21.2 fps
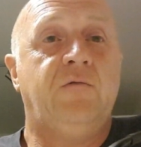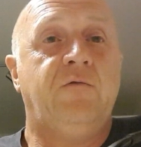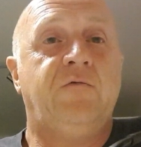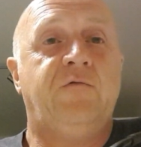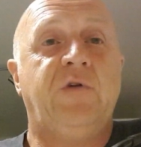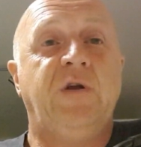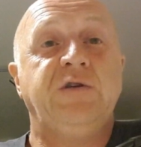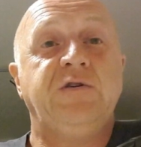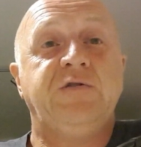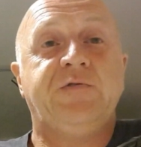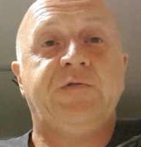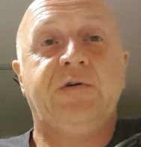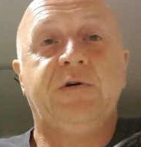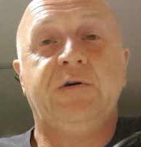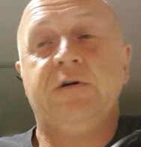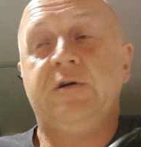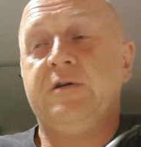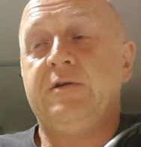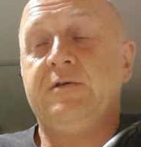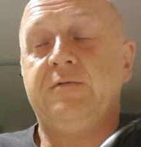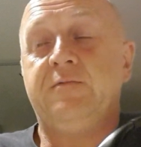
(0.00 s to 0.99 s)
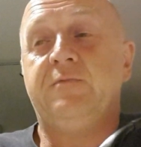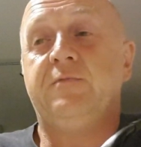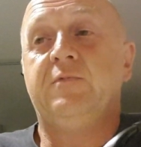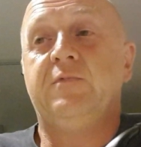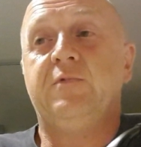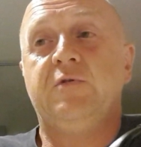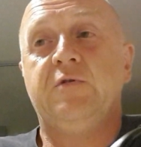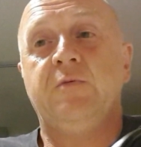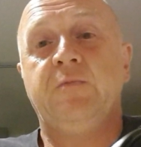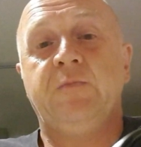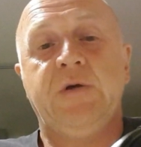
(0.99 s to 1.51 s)
French fries,
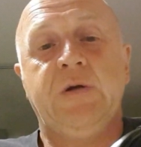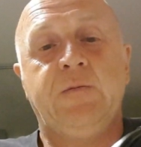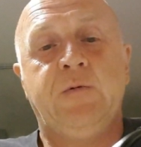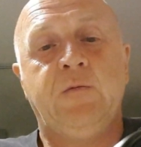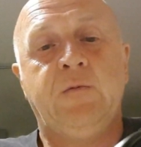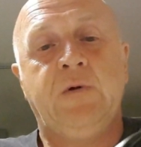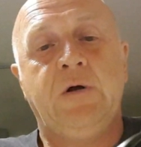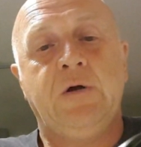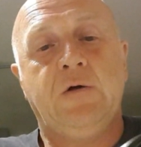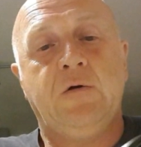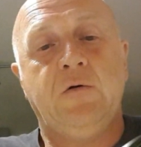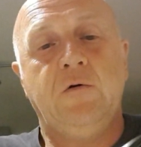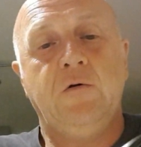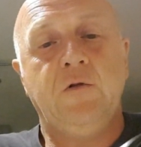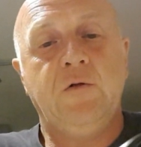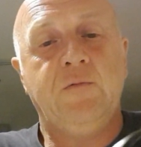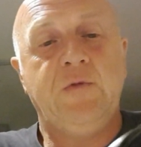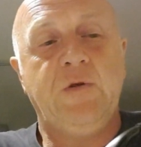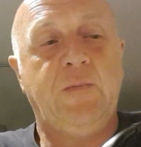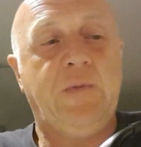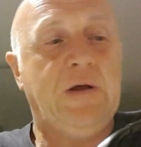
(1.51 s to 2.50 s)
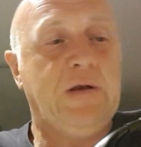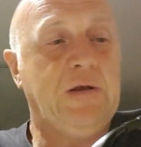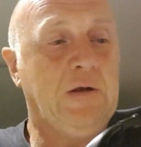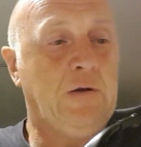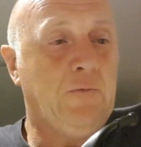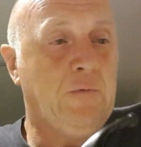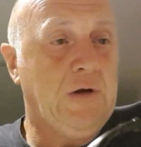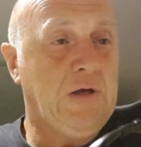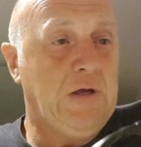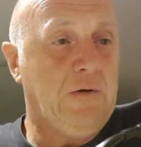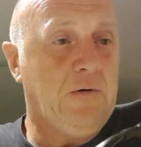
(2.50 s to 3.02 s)
some people might call them, depending on
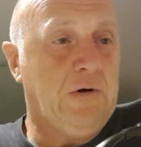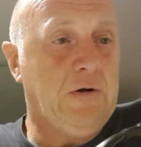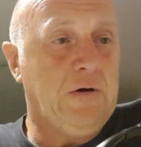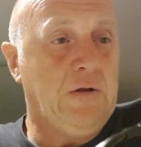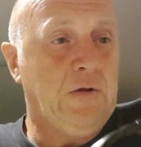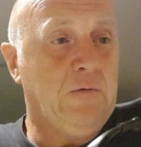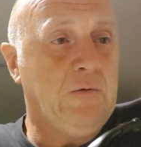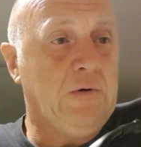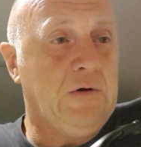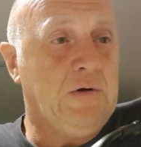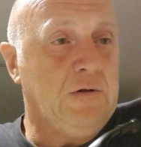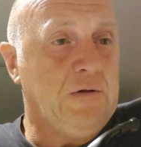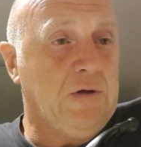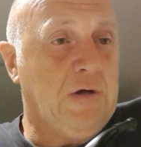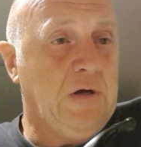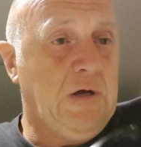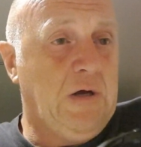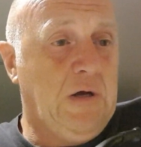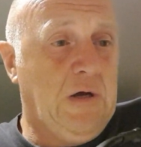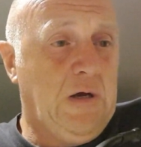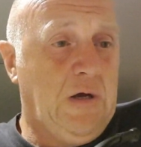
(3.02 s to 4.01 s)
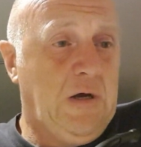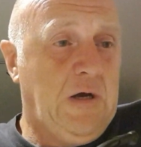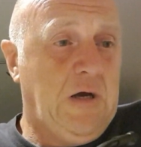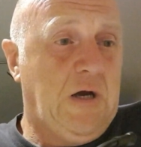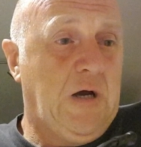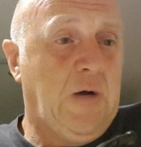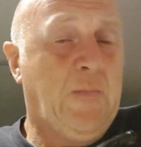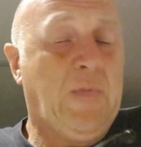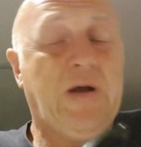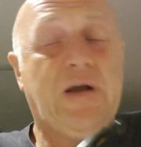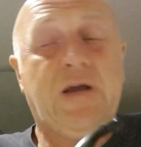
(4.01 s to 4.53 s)
where you are in the world,
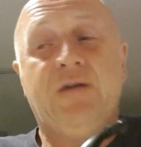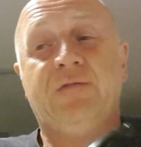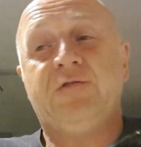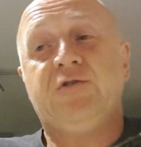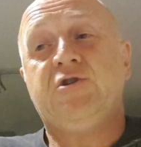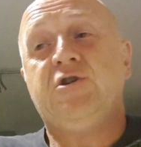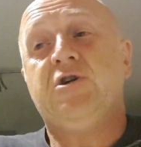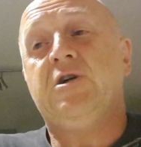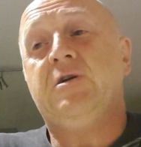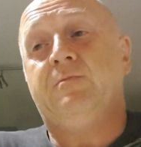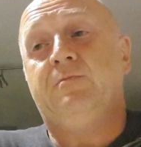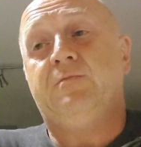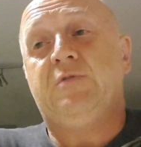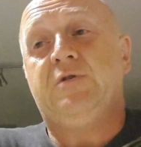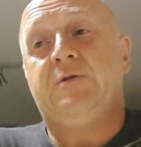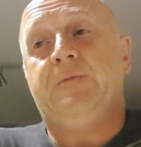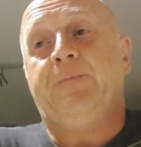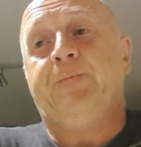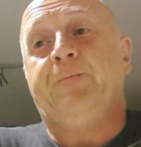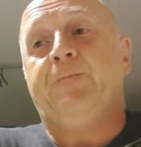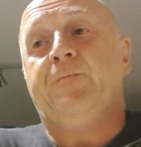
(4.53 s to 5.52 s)
a bag of chips,